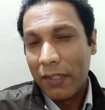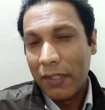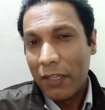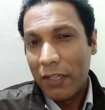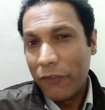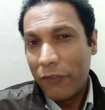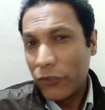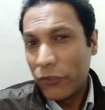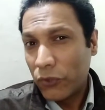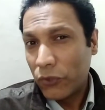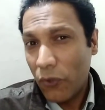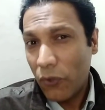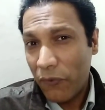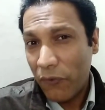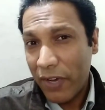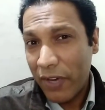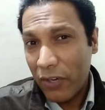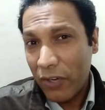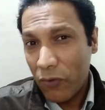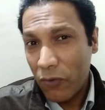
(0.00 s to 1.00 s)
We have so
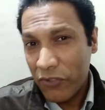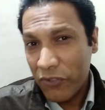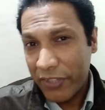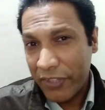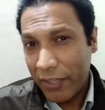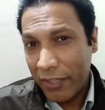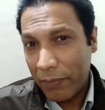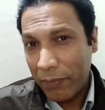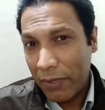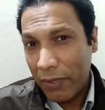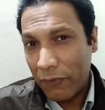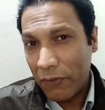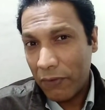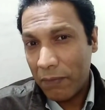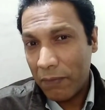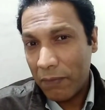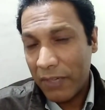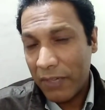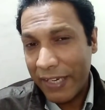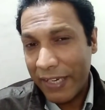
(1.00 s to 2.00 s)
far no statement
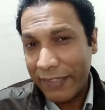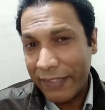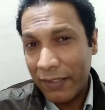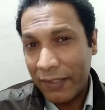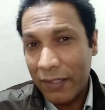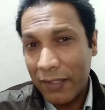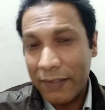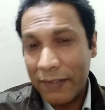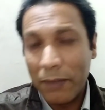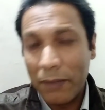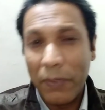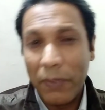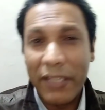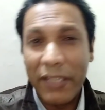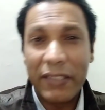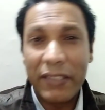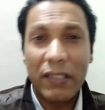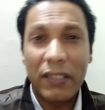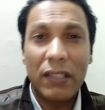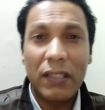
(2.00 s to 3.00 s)
from either
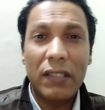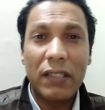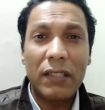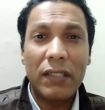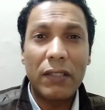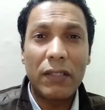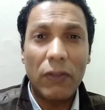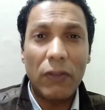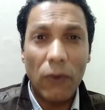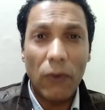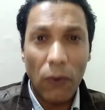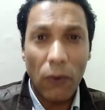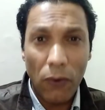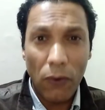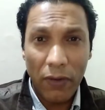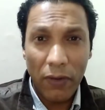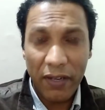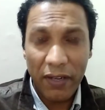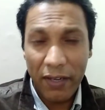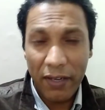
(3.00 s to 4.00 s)
Azerbaijan
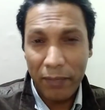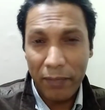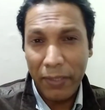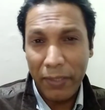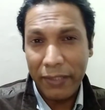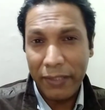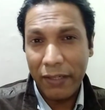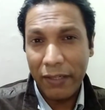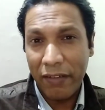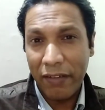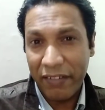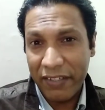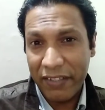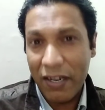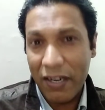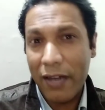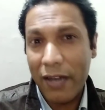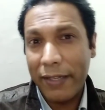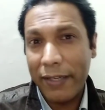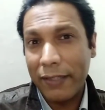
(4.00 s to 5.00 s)
or Armenia
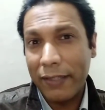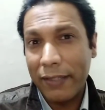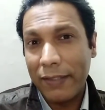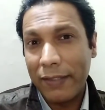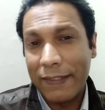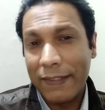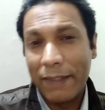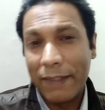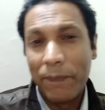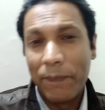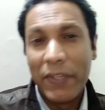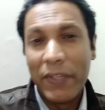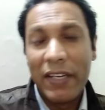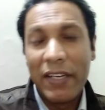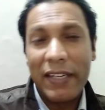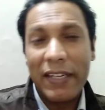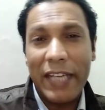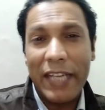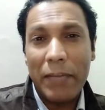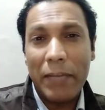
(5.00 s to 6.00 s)
regarding this
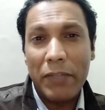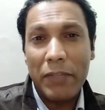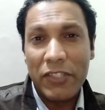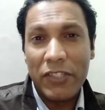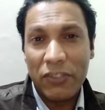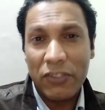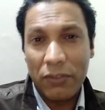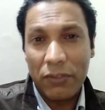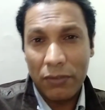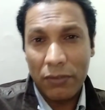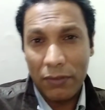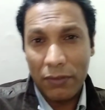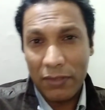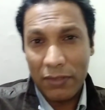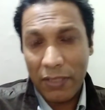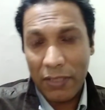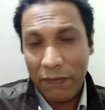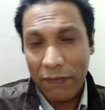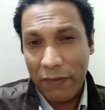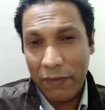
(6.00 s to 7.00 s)
damage
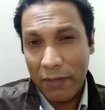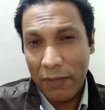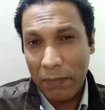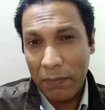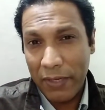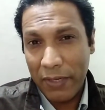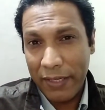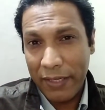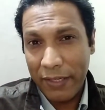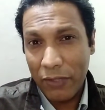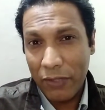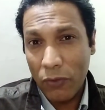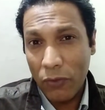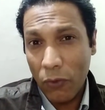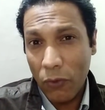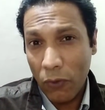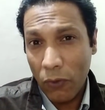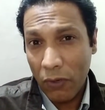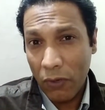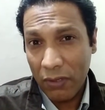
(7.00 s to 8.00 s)
suffered by
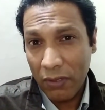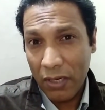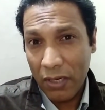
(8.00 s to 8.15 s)
Govhar